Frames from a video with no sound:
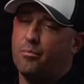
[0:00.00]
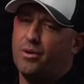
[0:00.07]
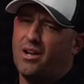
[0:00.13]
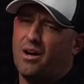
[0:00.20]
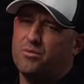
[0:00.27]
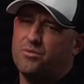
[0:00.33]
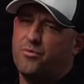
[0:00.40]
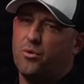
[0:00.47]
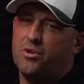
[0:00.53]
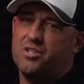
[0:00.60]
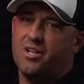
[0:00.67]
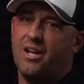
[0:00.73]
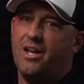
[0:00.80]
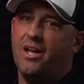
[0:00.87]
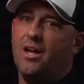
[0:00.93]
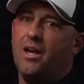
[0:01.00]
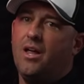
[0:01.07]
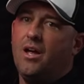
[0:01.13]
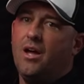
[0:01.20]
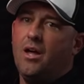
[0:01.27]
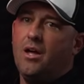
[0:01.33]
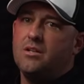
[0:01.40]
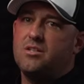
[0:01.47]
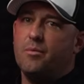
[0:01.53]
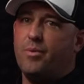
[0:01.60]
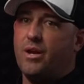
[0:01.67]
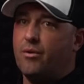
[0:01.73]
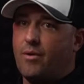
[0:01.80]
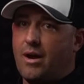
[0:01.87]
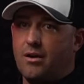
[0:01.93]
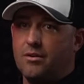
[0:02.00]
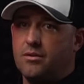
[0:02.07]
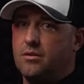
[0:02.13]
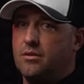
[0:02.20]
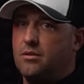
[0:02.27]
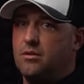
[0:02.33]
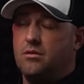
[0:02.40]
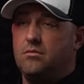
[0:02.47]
But I was fortunate to be around